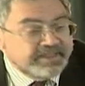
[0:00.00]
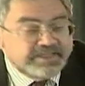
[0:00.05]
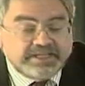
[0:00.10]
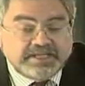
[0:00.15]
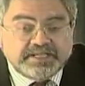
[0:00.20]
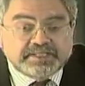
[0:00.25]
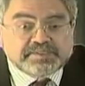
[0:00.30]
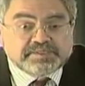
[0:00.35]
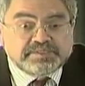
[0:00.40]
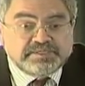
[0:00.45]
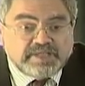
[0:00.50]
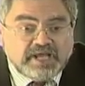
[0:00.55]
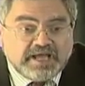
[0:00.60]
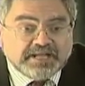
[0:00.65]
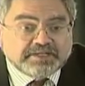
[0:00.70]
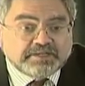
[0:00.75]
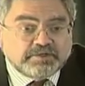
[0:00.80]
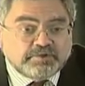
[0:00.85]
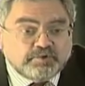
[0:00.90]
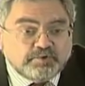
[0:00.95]
It's
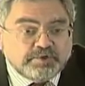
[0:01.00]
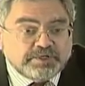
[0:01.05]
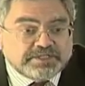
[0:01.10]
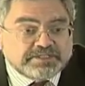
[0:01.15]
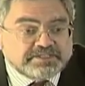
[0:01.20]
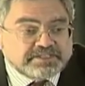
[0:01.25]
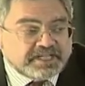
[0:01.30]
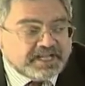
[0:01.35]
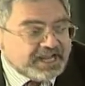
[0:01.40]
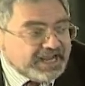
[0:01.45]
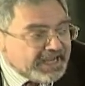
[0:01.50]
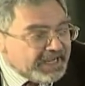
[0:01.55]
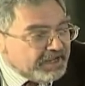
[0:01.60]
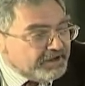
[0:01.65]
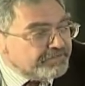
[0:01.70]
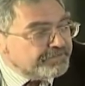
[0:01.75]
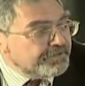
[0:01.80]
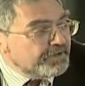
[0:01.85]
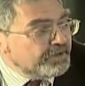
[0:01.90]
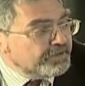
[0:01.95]
not good to
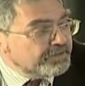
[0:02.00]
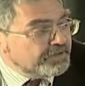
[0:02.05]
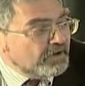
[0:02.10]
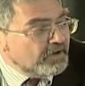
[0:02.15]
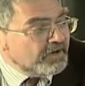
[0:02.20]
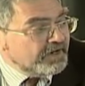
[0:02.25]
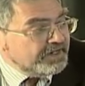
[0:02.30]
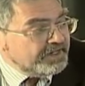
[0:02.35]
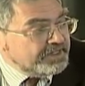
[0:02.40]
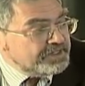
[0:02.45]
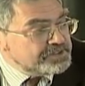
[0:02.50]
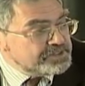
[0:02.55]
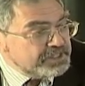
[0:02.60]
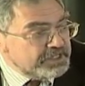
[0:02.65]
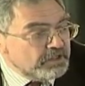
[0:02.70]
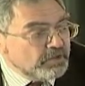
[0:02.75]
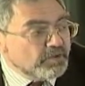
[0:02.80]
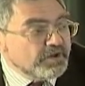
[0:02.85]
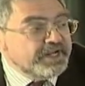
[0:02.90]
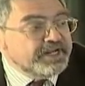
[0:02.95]
have authorities
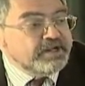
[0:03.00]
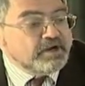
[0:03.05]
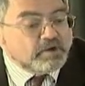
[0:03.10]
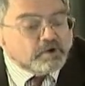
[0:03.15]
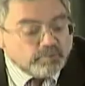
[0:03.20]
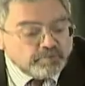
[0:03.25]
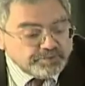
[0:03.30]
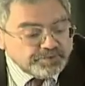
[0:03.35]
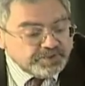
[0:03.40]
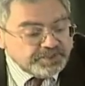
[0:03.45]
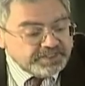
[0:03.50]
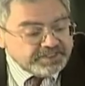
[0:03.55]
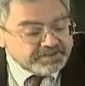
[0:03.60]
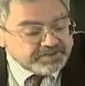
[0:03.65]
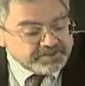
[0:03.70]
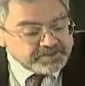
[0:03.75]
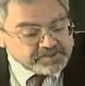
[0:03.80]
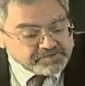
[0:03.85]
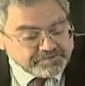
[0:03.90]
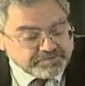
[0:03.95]
hearing only
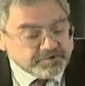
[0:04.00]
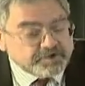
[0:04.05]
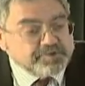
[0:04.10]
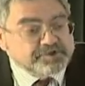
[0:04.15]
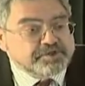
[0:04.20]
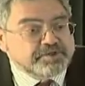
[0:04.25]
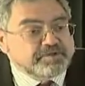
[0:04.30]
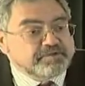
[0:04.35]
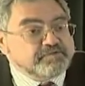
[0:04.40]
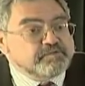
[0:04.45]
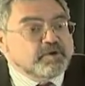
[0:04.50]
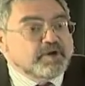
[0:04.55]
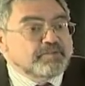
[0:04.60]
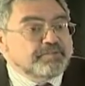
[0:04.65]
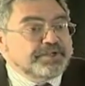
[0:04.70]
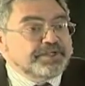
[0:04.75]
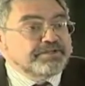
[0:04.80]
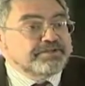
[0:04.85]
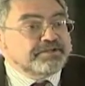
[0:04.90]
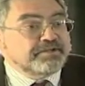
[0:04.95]
this version of what
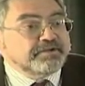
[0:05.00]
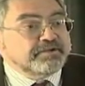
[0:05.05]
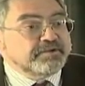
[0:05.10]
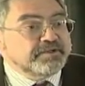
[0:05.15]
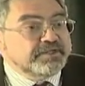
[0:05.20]
we do.